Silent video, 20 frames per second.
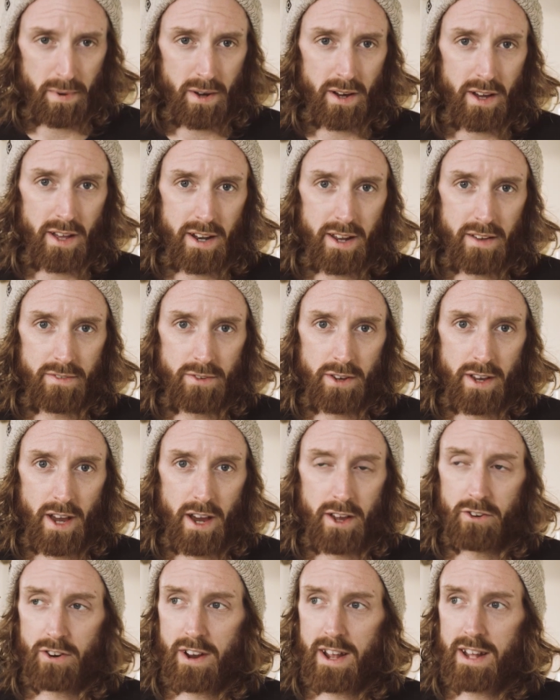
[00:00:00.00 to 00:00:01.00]
but if you
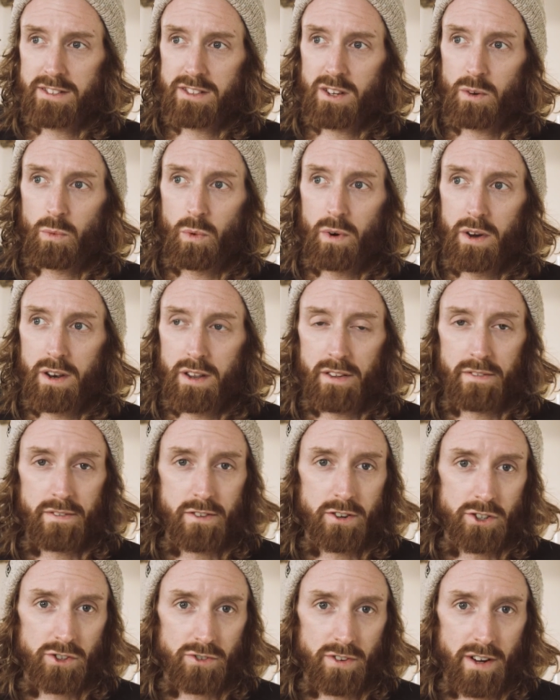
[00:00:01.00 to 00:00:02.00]
got your hands on one in the
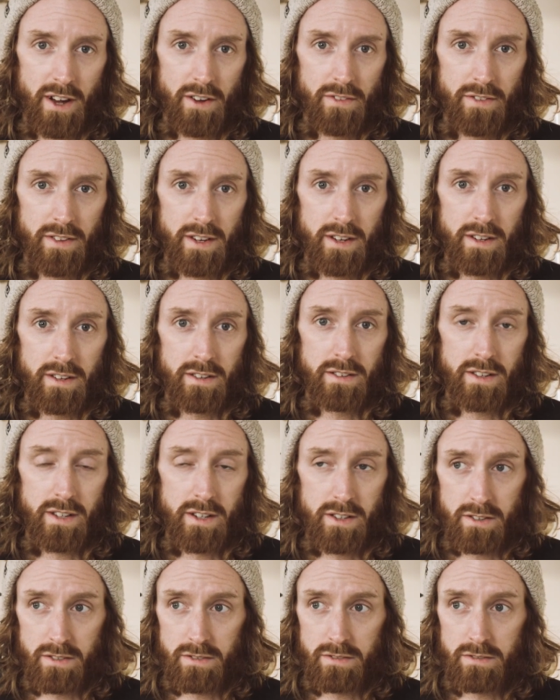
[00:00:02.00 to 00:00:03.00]
first round,
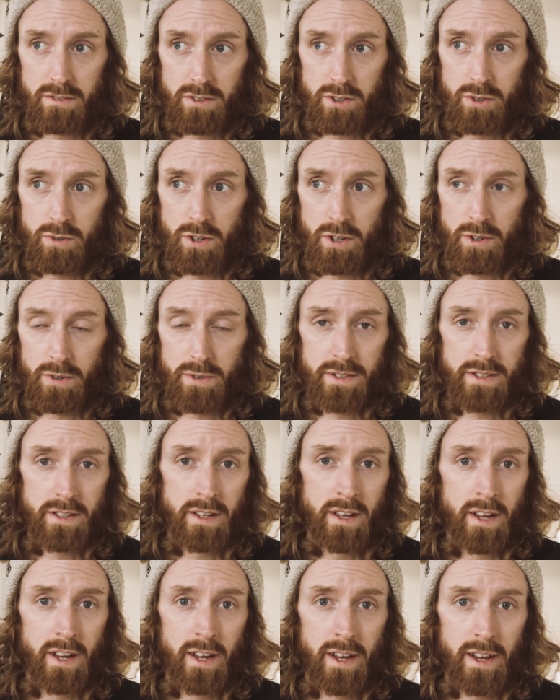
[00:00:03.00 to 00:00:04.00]
then kudos.
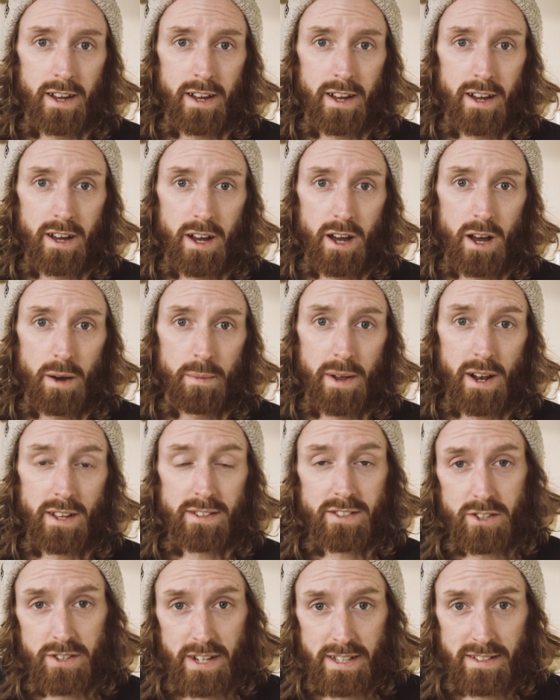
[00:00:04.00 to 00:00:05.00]
And
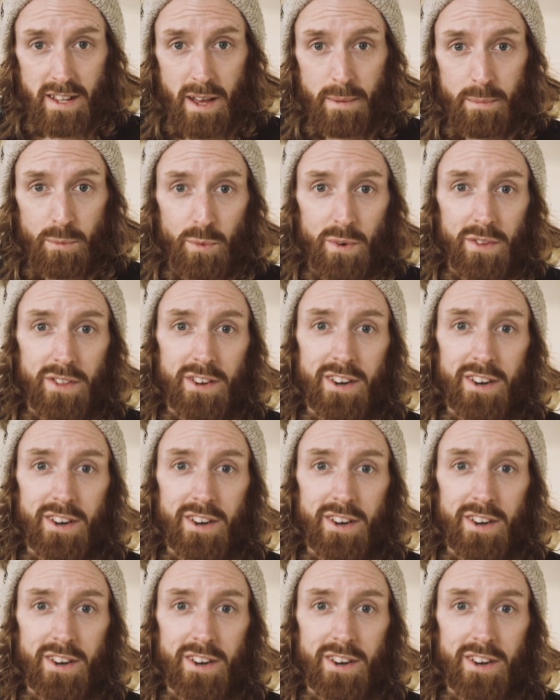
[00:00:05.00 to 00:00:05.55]
I'll see you next time with